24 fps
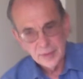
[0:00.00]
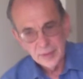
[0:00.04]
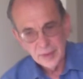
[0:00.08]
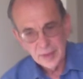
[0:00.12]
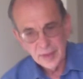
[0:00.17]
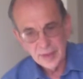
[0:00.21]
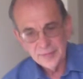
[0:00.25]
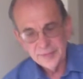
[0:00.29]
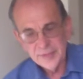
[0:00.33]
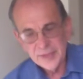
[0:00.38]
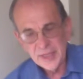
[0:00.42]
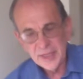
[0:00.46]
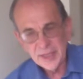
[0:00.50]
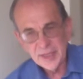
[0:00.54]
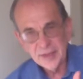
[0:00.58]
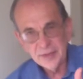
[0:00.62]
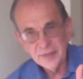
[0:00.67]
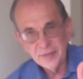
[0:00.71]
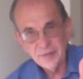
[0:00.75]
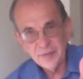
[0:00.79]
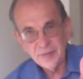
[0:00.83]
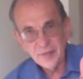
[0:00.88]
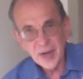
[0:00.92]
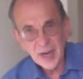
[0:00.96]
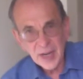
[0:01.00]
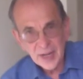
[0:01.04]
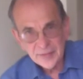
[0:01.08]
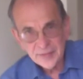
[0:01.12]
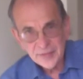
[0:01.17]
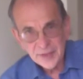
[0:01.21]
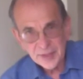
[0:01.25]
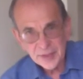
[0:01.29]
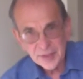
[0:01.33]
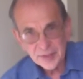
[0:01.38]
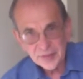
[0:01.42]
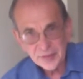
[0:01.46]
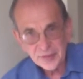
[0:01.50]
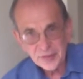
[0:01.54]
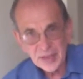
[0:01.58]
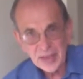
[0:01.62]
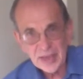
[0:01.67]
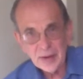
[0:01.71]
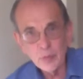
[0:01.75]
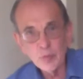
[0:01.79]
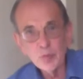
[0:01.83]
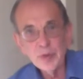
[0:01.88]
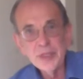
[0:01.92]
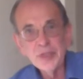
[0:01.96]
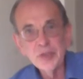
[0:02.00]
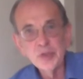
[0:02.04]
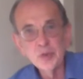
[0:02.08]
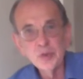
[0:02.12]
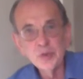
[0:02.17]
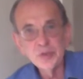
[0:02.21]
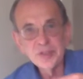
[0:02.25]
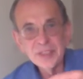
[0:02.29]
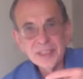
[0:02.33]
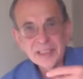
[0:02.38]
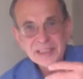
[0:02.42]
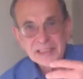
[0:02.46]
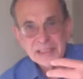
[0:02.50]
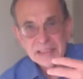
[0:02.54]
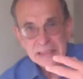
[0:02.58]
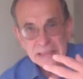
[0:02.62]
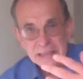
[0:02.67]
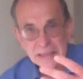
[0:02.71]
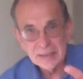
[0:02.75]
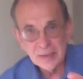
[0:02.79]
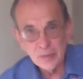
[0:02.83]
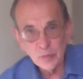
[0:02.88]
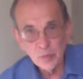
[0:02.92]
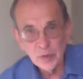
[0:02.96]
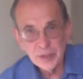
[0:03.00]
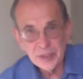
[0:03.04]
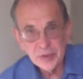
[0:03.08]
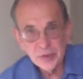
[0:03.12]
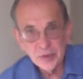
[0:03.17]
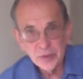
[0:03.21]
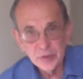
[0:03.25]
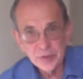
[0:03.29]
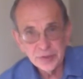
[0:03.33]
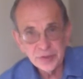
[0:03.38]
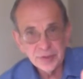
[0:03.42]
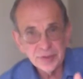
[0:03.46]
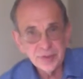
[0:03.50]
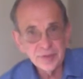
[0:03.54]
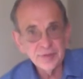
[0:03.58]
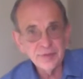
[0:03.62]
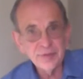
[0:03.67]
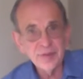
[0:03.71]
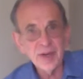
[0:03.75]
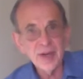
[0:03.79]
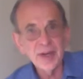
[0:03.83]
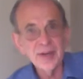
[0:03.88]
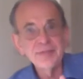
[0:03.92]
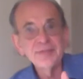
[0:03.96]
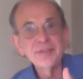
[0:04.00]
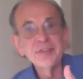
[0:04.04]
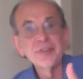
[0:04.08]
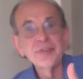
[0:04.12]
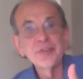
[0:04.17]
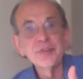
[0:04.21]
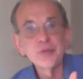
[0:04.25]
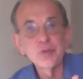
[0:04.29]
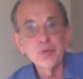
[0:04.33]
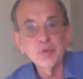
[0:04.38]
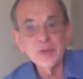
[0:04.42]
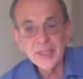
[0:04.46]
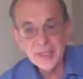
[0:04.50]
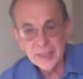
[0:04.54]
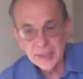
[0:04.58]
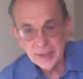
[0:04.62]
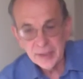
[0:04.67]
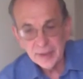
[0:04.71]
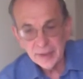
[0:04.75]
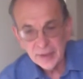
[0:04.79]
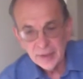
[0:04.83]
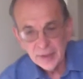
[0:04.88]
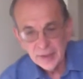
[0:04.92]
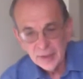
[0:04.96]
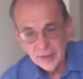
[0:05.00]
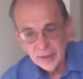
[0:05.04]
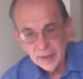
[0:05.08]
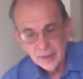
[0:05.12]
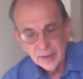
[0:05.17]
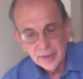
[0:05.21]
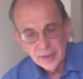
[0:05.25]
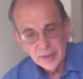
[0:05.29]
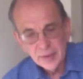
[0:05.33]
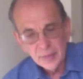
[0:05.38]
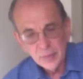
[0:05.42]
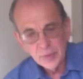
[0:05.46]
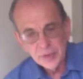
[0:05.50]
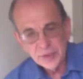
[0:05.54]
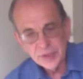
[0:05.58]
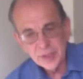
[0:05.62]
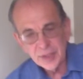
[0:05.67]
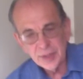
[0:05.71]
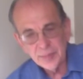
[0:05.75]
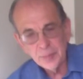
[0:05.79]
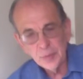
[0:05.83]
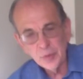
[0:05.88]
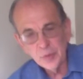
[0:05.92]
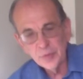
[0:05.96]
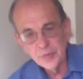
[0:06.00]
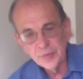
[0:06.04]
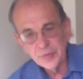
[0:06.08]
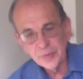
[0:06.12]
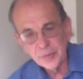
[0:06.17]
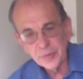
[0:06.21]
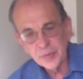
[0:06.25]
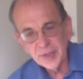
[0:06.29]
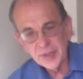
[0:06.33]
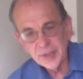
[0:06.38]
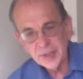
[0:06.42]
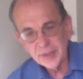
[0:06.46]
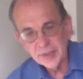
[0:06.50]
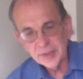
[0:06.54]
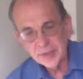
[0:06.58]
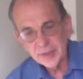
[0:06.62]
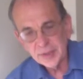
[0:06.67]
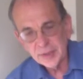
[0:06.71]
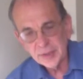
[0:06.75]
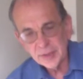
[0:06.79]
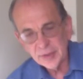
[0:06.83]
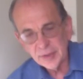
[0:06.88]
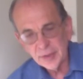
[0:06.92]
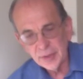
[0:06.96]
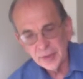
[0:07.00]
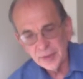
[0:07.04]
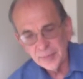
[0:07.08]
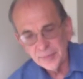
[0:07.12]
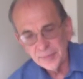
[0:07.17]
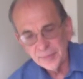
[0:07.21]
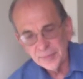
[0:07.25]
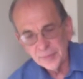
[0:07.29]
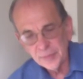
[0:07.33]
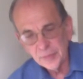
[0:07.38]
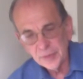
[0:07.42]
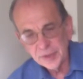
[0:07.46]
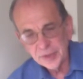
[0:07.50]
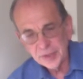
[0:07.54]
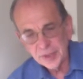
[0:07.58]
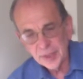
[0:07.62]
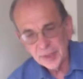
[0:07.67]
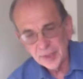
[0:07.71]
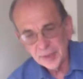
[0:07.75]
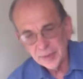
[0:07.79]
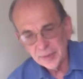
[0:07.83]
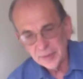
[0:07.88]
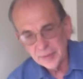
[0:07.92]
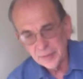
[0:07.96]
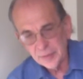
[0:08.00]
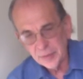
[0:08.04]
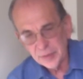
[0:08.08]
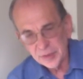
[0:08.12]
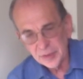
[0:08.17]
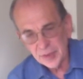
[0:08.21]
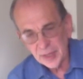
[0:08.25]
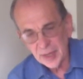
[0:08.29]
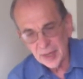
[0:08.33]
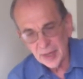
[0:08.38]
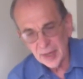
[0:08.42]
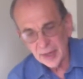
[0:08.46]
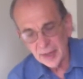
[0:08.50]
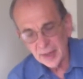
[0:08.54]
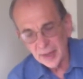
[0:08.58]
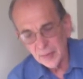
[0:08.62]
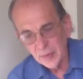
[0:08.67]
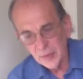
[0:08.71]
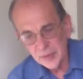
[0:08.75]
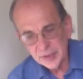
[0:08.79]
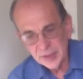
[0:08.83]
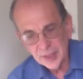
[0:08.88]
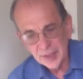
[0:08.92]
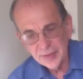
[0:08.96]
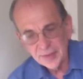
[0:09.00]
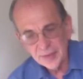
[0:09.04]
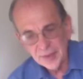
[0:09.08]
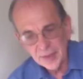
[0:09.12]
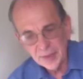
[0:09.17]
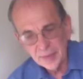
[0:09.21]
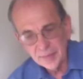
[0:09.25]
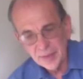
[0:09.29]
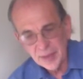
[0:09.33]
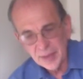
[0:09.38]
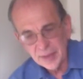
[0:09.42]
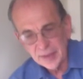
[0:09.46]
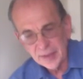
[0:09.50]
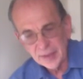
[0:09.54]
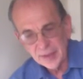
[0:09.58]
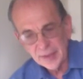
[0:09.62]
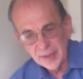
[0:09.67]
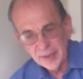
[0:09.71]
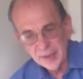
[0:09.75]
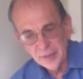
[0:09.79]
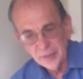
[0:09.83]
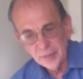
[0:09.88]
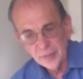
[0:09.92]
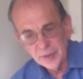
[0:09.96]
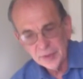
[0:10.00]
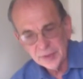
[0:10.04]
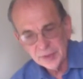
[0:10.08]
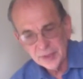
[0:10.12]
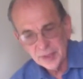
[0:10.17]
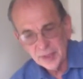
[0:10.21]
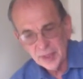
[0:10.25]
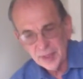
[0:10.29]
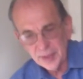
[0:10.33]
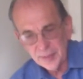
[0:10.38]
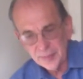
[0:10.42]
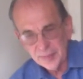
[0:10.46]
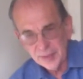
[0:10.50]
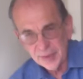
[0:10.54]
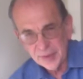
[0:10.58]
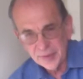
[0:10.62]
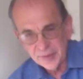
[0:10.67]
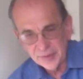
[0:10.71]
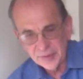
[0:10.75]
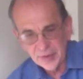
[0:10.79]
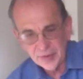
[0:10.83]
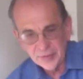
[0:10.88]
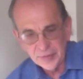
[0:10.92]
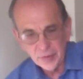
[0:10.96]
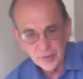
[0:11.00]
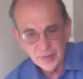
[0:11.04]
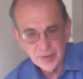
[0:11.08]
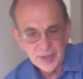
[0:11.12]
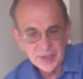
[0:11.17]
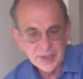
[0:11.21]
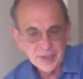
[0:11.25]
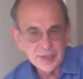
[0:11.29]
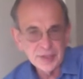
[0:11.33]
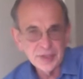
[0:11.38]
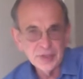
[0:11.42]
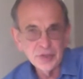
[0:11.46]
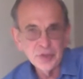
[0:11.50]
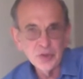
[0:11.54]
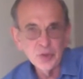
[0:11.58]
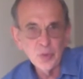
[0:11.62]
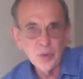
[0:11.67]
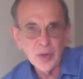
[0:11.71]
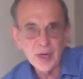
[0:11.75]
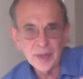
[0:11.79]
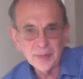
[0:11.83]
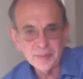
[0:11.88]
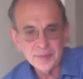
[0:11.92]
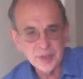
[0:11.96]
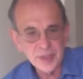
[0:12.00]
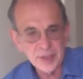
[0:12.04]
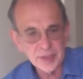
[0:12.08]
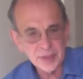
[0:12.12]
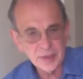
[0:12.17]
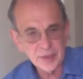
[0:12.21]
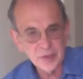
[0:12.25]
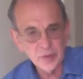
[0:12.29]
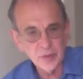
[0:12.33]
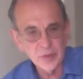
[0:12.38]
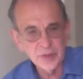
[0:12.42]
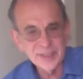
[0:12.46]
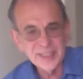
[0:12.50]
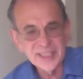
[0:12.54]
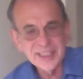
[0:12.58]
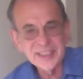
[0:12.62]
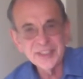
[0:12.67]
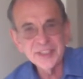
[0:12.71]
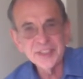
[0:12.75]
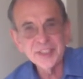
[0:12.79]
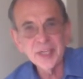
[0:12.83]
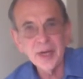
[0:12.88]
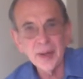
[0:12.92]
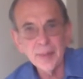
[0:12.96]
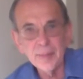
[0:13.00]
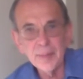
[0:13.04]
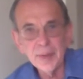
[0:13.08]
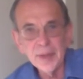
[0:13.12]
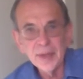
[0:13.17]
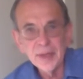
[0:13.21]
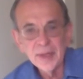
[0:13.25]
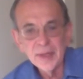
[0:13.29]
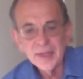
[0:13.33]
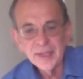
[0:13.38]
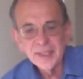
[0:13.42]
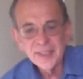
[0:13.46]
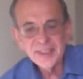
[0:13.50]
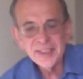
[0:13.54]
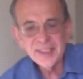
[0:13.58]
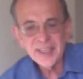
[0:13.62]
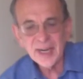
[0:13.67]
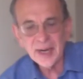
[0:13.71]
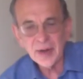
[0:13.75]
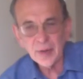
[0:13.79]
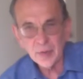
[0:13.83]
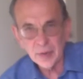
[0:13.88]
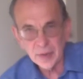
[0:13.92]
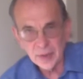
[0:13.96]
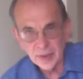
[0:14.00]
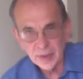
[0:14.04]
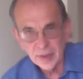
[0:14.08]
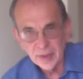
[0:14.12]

I've taken 5 disks and reduced the 5 to 3, which I move 3 at a time, which I think about at any one time, because I've created a new object called a sub-tower.